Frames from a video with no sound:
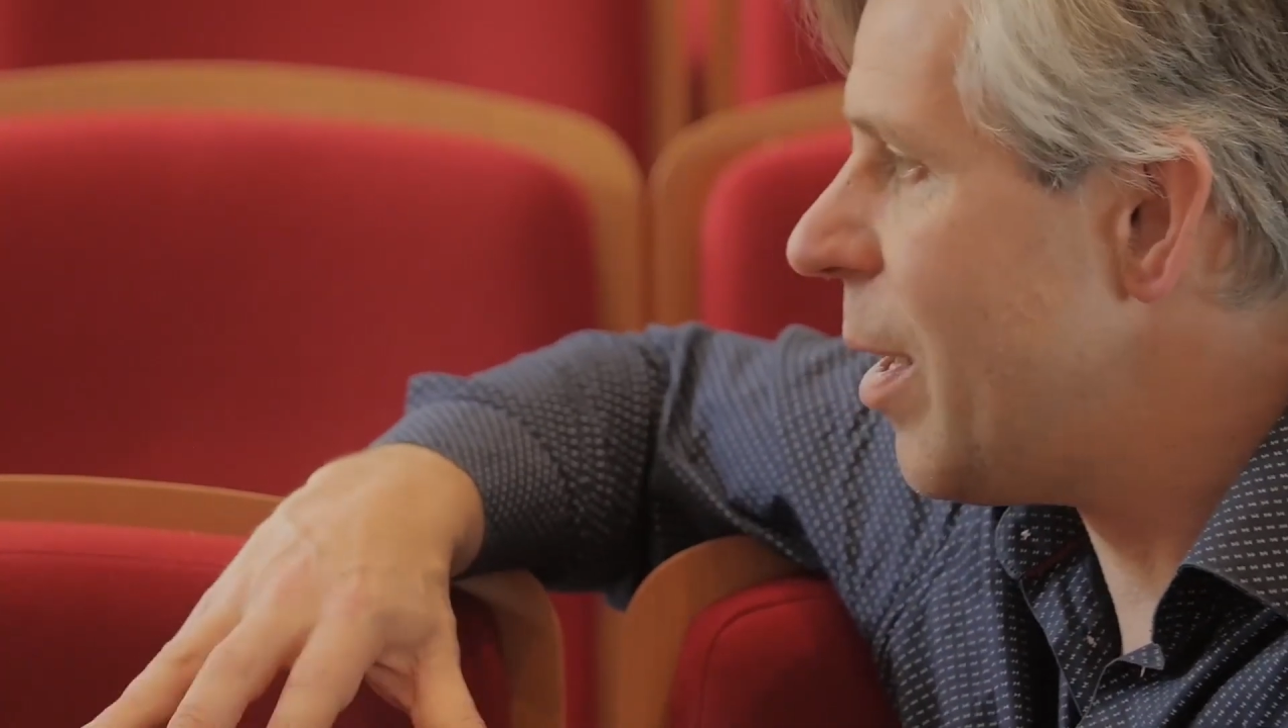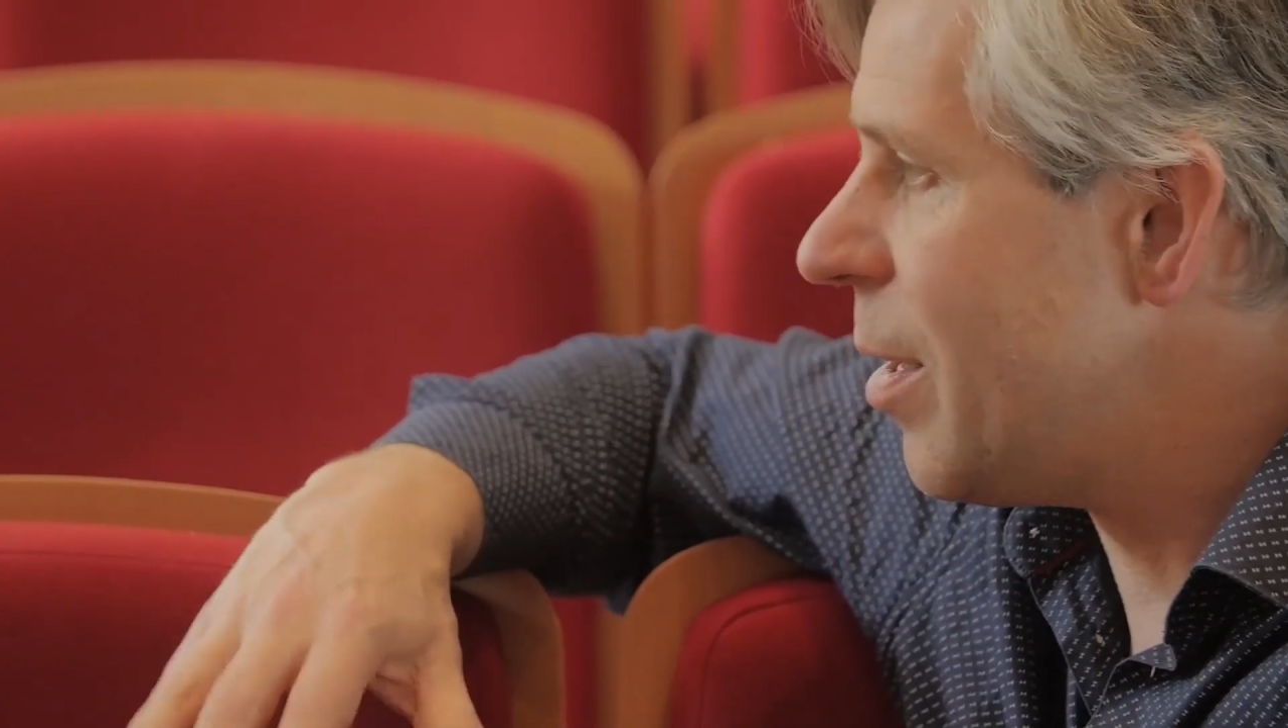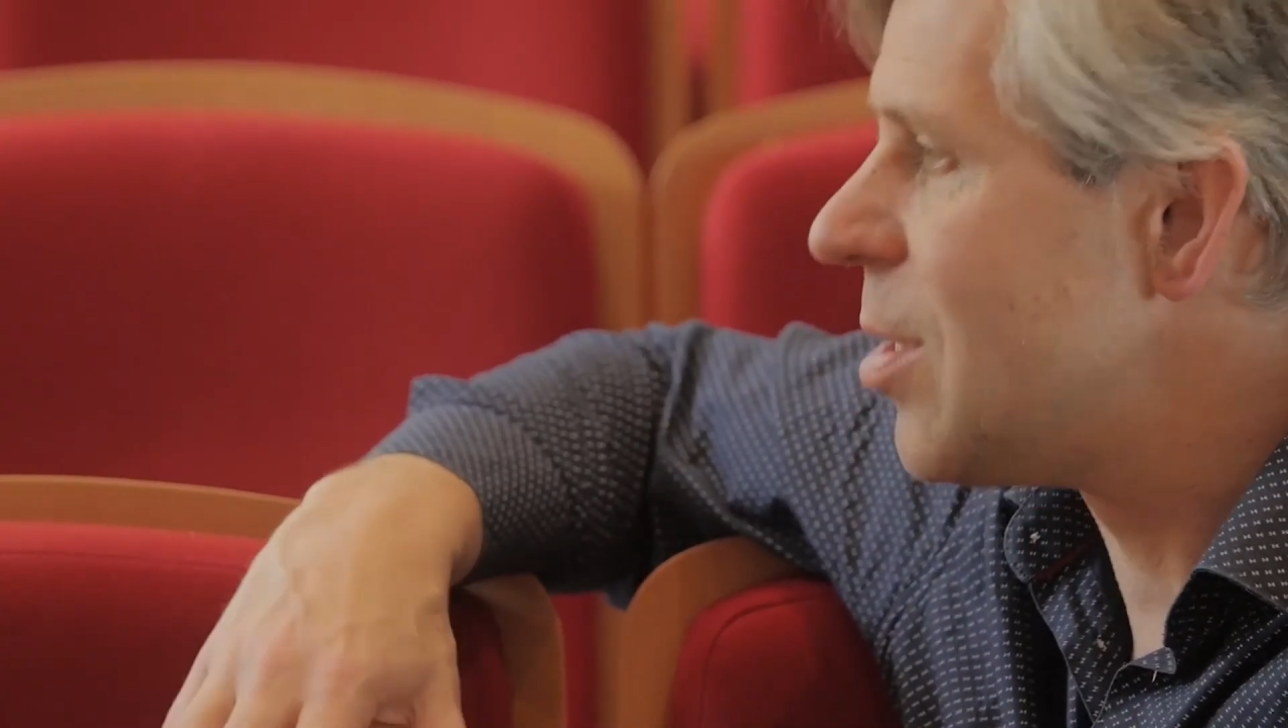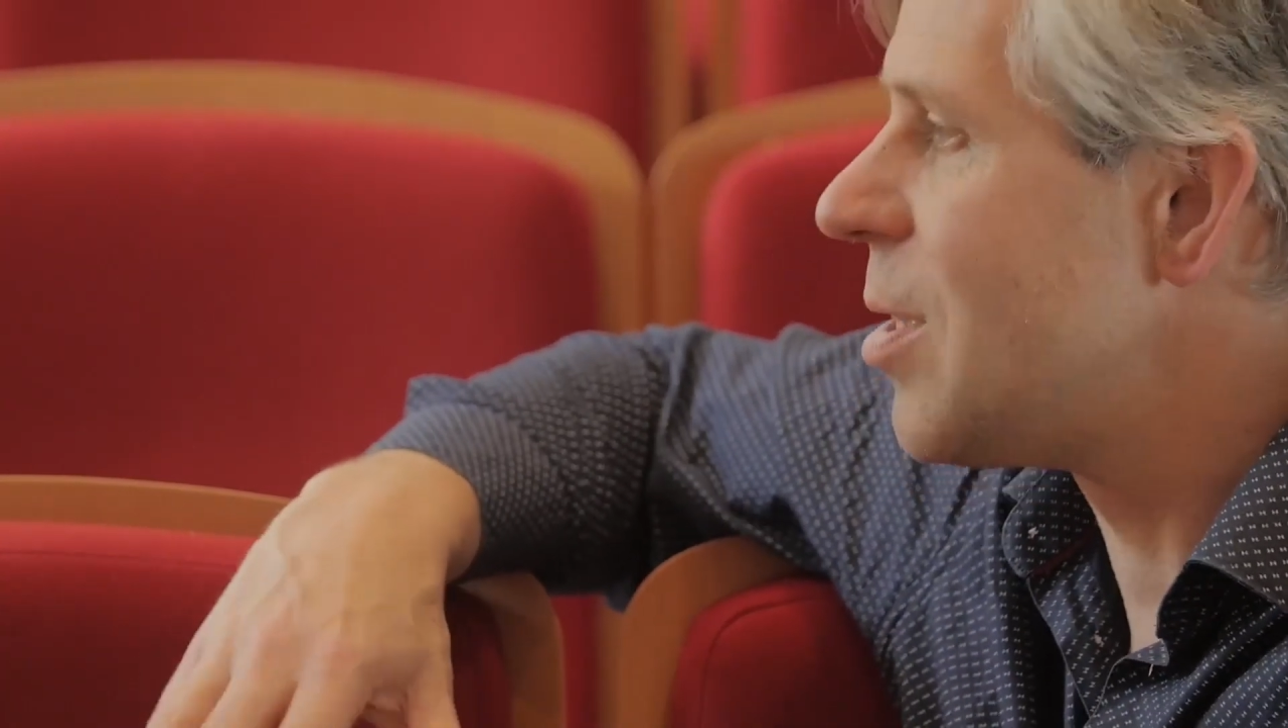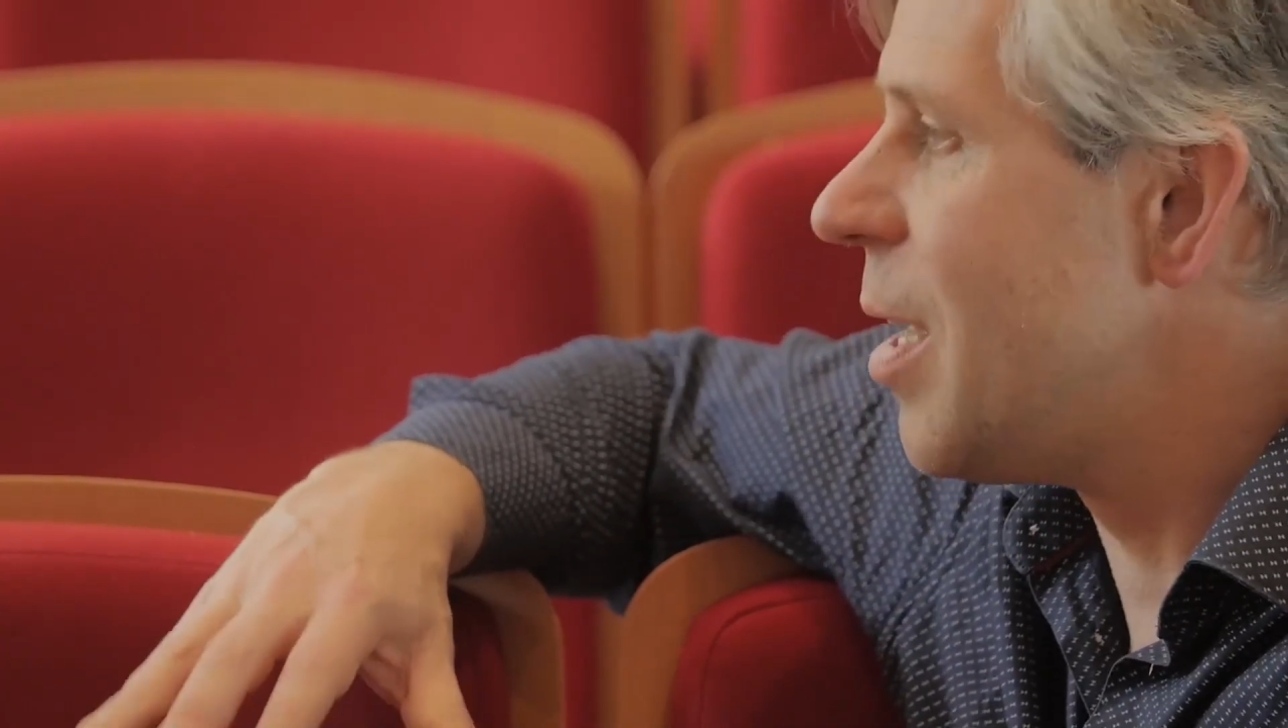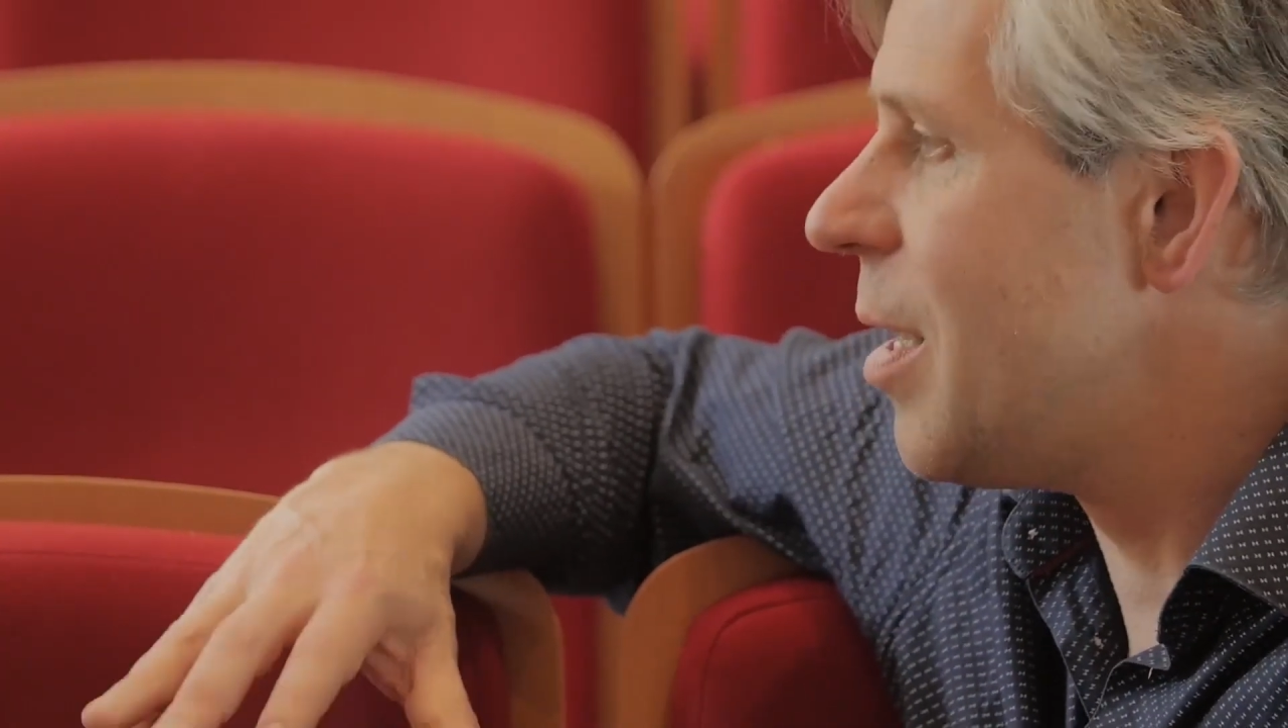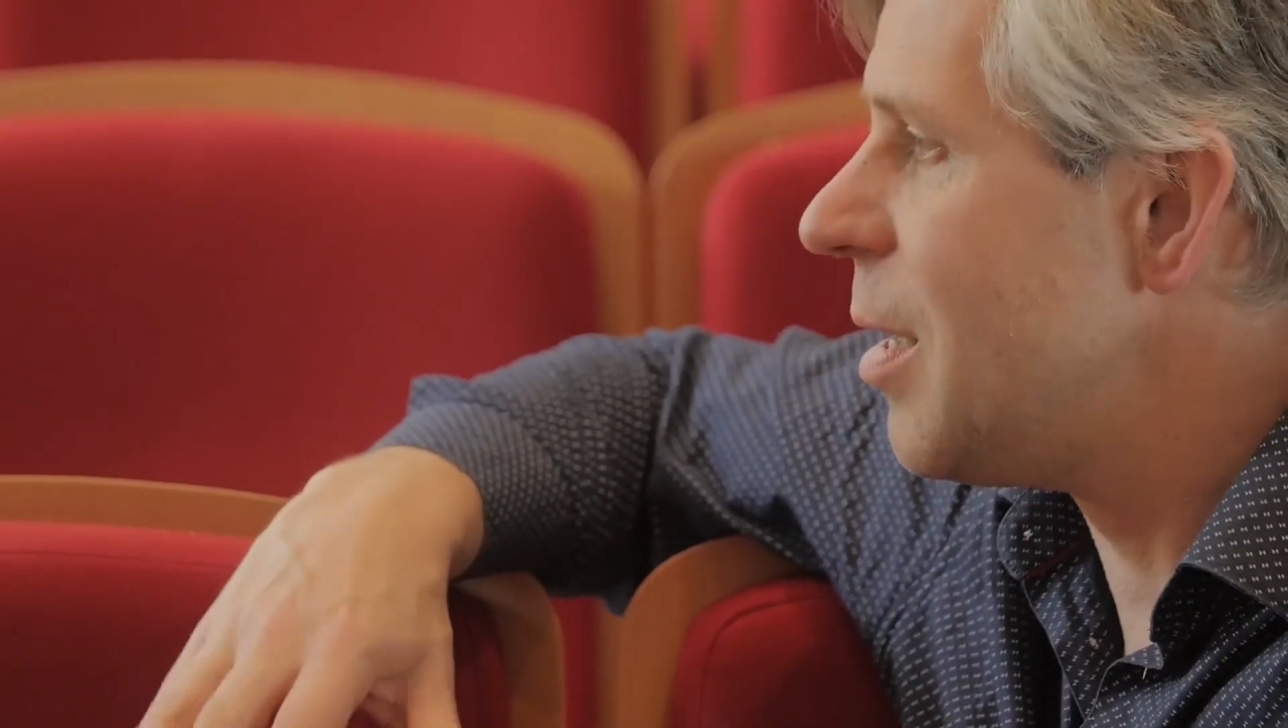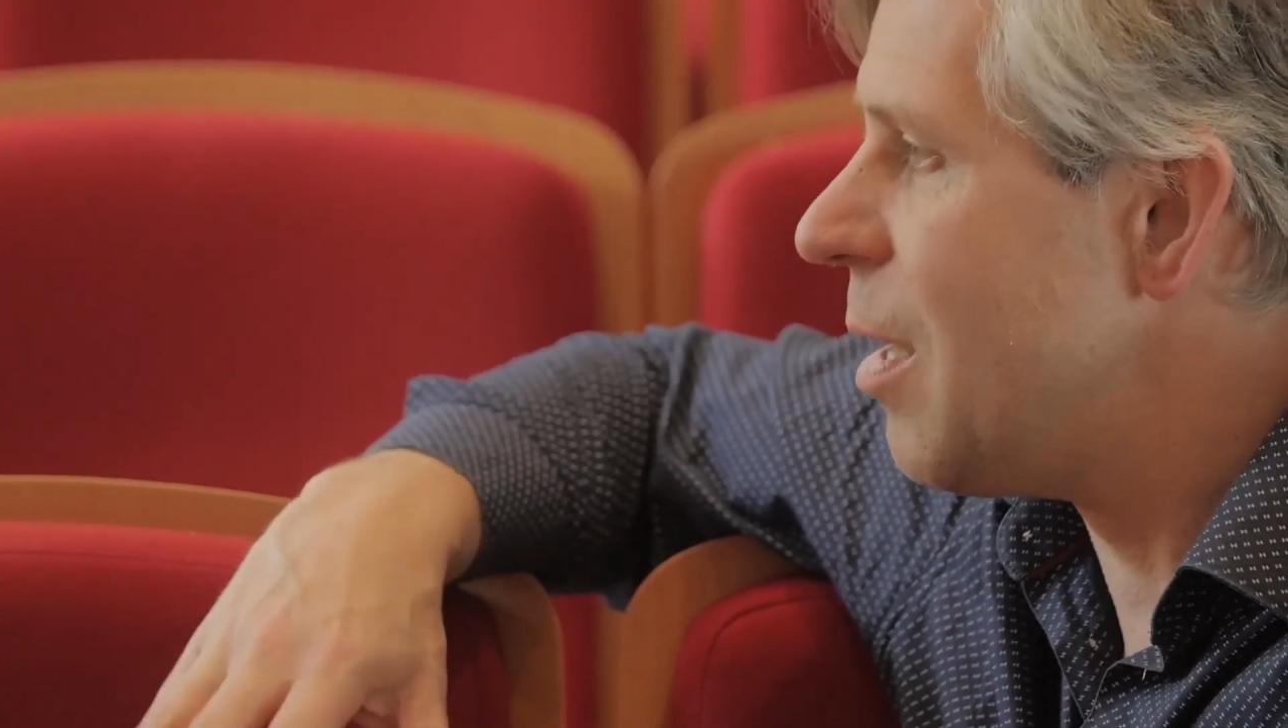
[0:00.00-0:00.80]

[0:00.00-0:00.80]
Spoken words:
understand